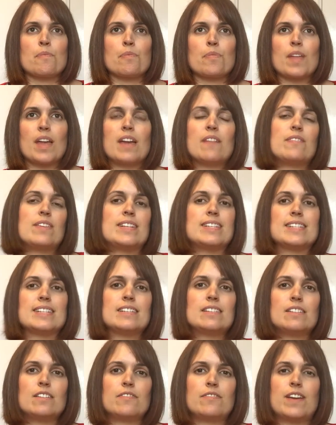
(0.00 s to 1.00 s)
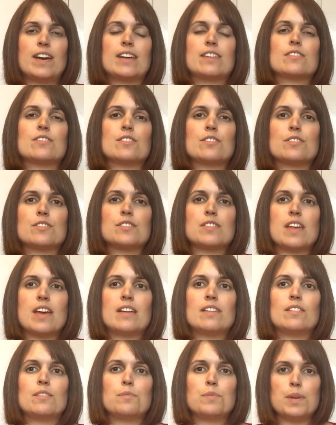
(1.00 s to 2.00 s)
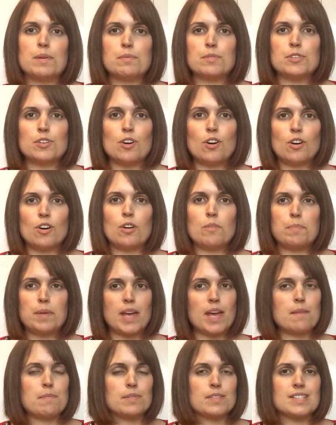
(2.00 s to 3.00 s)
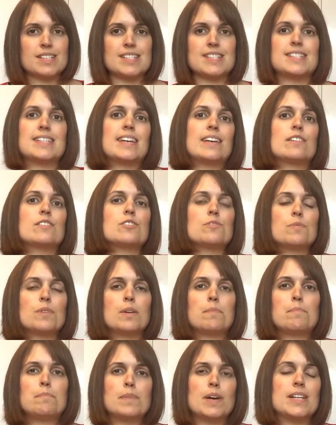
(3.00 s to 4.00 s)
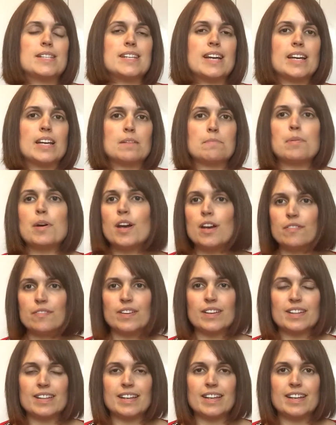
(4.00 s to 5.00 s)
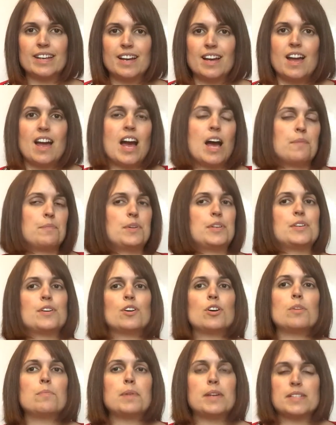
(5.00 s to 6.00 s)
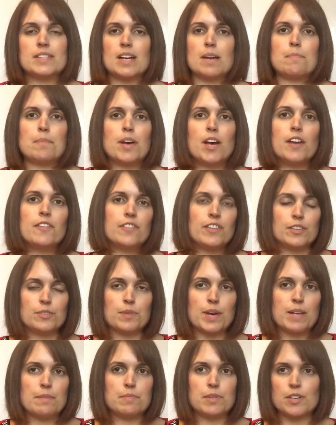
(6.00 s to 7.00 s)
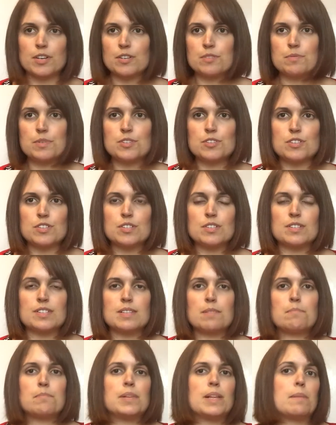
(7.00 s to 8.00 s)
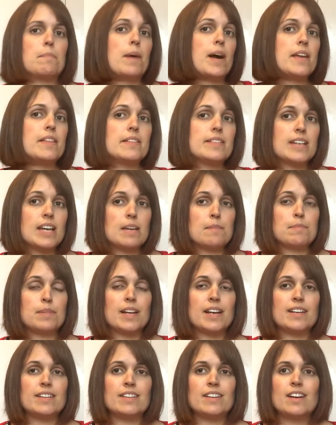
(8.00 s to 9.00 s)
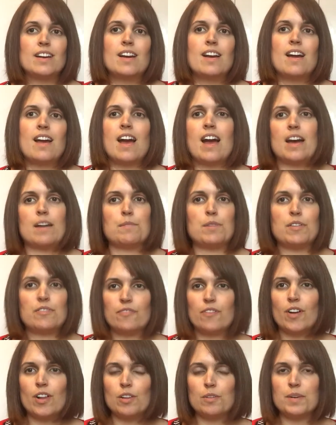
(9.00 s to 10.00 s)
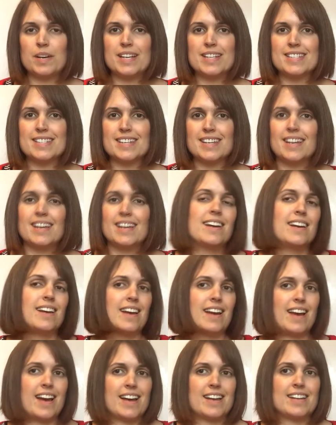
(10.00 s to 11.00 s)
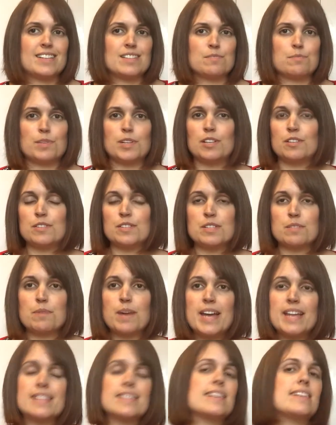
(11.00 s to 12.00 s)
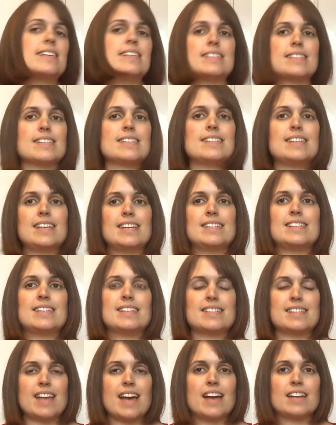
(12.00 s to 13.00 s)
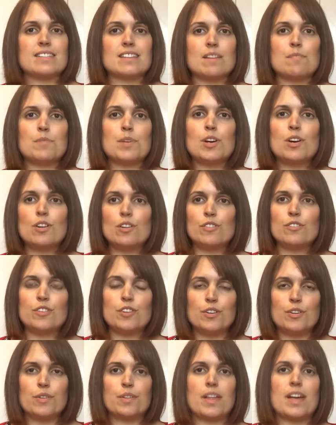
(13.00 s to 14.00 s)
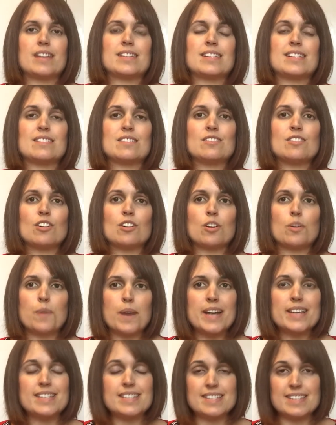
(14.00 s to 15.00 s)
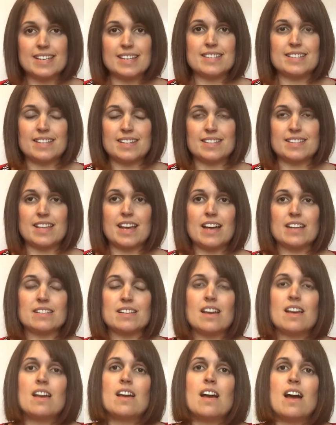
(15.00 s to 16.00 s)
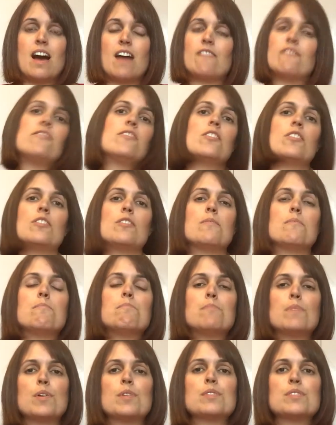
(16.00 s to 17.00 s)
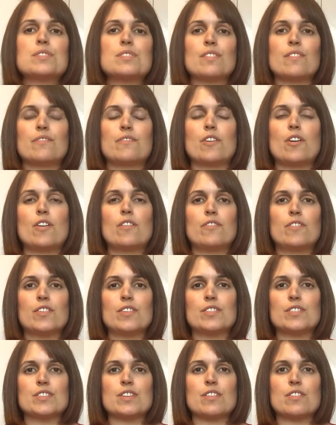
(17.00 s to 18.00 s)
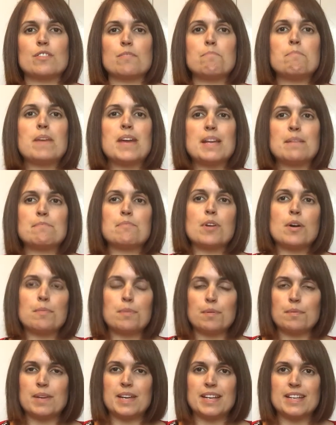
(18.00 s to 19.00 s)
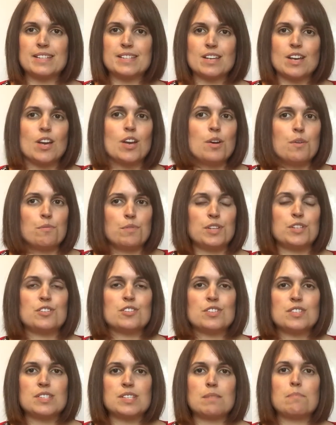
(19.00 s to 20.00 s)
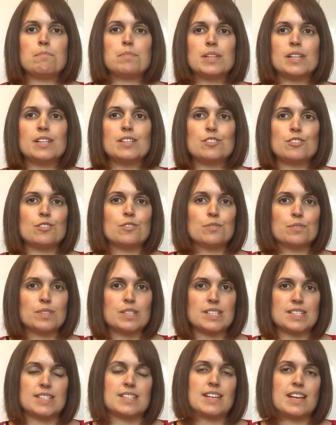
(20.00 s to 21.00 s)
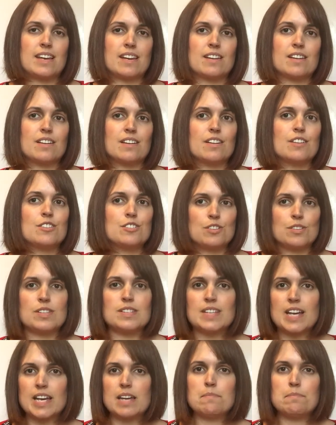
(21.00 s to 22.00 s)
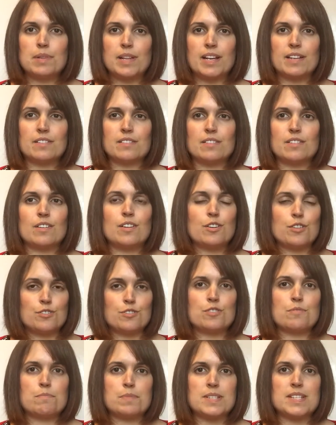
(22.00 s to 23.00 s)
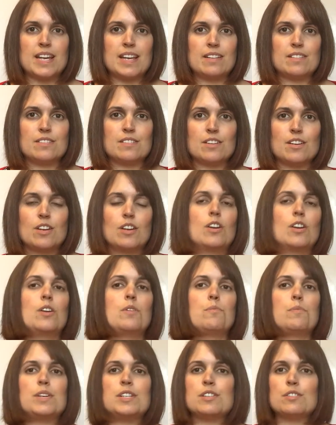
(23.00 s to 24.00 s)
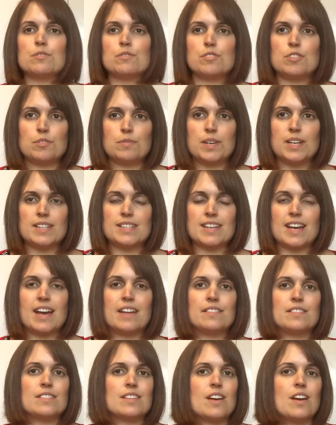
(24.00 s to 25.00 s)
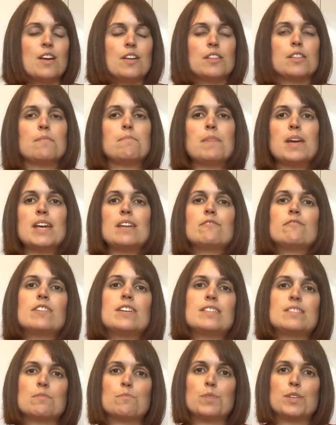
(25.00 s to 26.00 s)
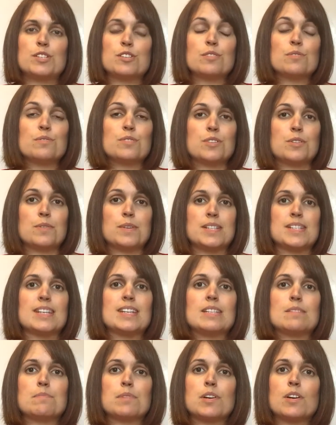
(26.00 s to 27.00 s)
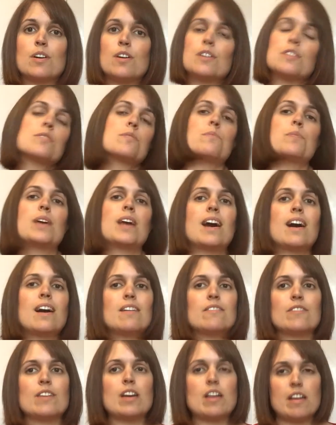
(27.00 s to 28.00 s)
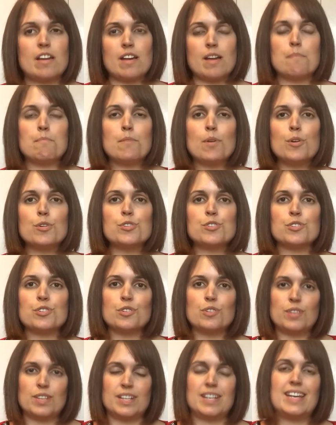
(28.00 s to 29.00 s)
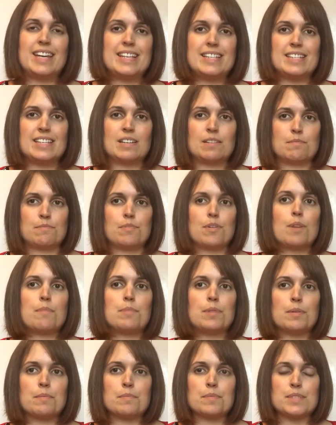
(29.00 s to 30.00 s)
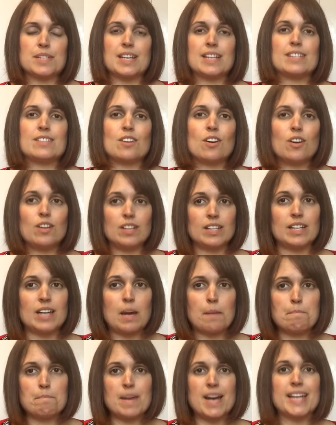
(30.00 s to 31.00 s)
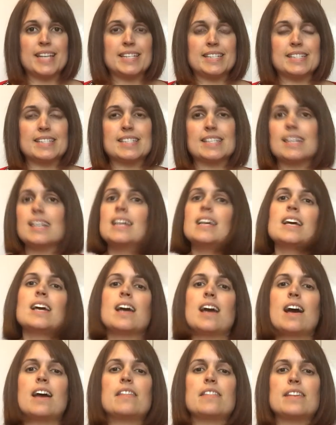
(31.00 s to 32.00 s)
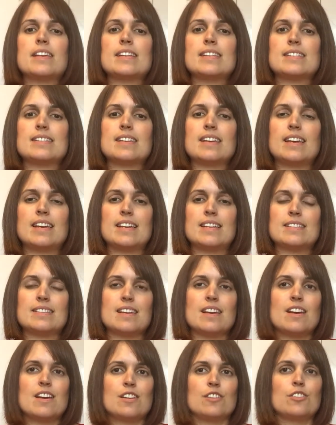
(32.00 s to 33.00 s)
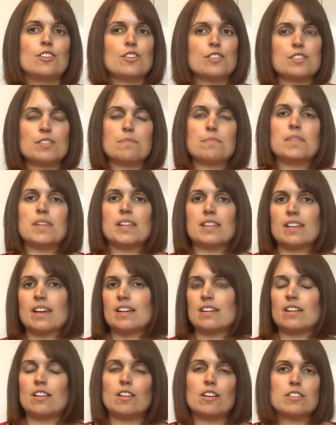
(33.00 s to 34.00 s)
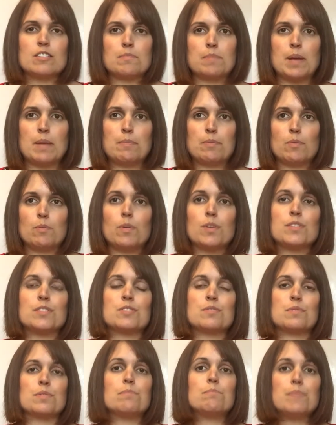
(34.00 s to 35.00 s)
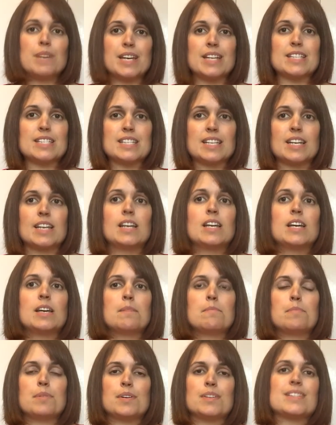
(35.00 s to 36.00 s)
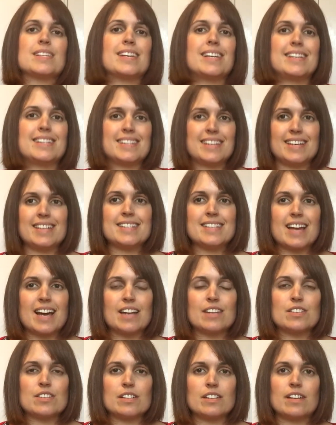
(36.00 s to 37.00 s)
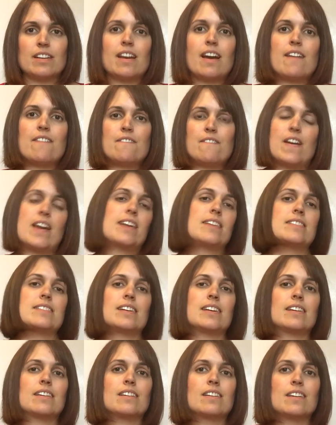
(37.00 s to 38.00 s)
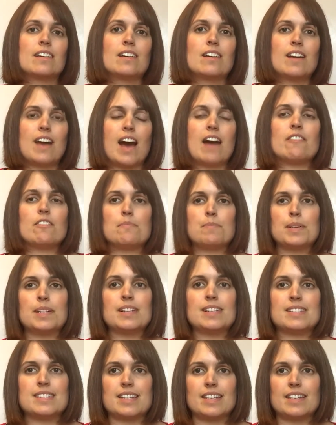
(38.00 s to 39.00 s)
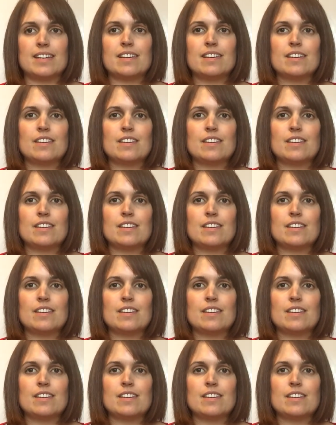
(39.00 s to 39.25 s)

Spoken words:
if it didn't affect us, then we would all be able to stick to a diet perfectly, and we'd all be at our perfect weight because we just simply buy the diet plan and we follow it and we lose the weight, and it's as easy as that. And we all know that it's not quite as easy as that, and for most of us the main problem is we just simply don't stick to the diet plan 100%. We don't do it, and the main reason we don't do it is because we have emotional eating problems. It's all in our minds, and this is not something that a lot of people want to admit, but it is actually affecting our ability